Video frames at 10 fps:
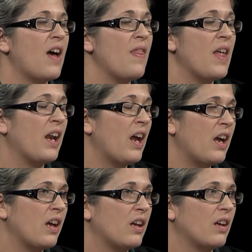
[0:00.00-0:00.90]
And then
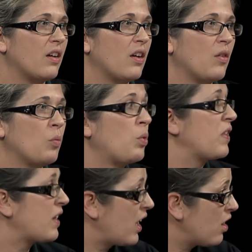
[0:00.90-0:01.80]
I,
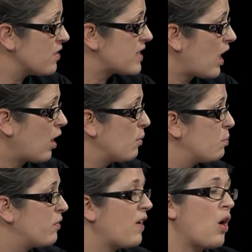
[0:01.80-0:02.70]
with Carol's
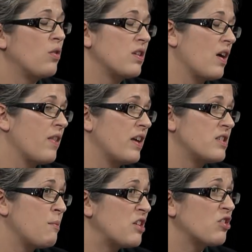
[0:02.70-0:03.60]
help, found the
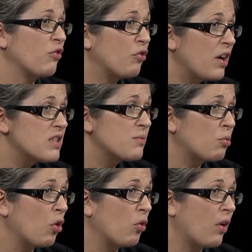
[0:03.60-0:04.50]
Dementia Friends
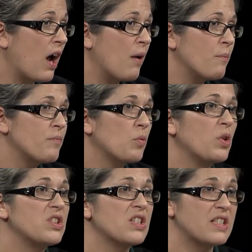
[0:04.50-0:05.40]
program,
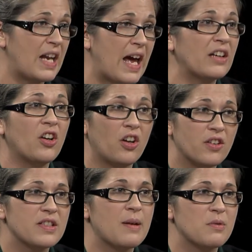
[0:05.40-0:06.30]
which is an Act on
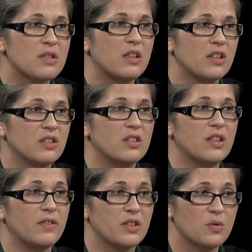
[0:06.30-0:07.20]
Alzheimer's
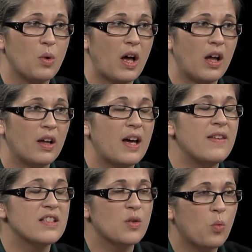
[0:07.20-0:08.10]
initiative as well.
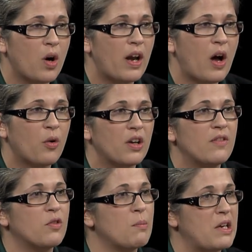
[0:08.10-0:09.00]
And it's a one hour
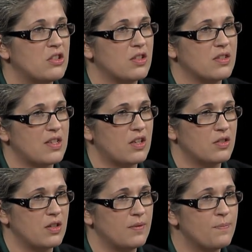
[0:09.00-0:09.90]
information
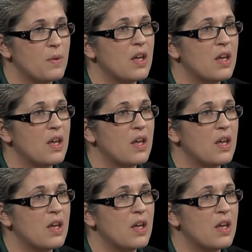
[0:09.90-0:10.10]
session.